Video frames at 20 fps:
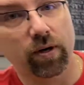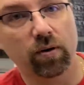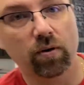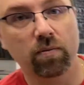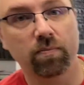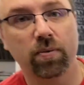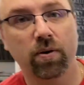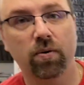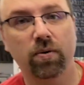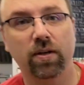
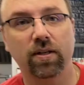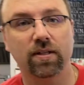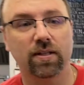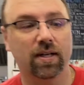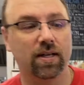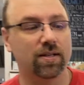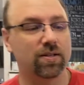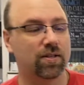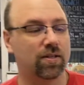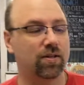opponent
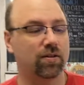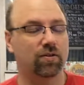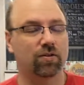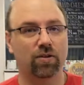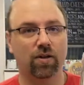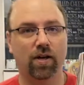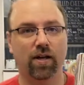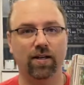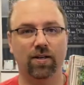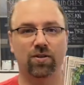does, and you're
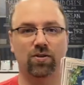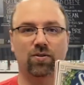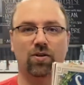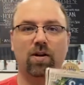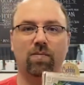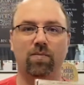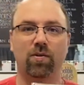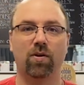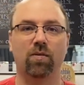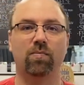trying to
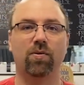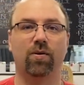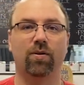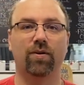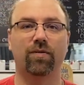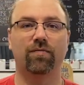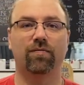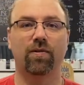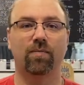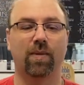stop your
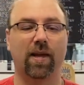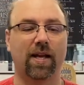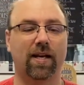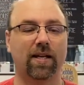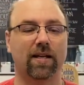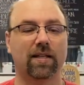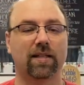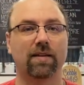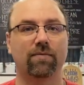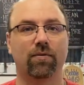opponent from
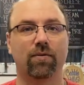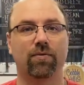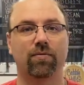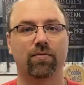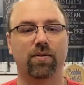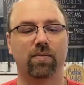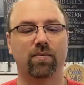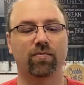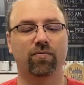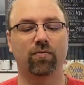getting to level
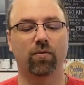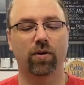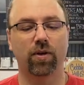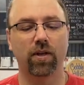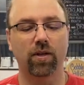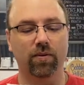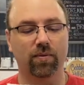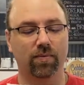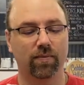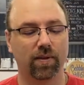3 before
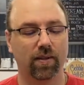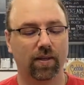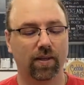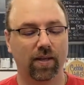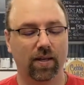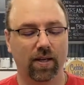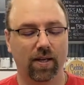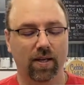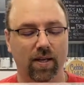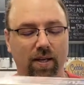you.
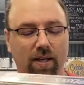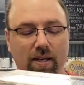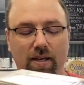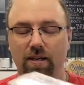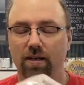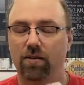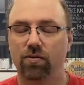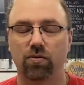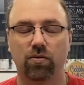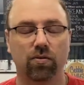
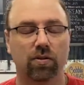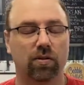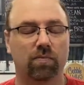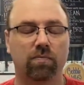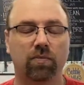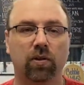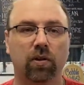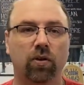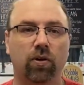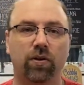So
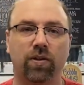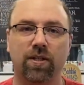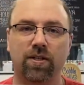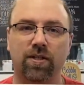learn this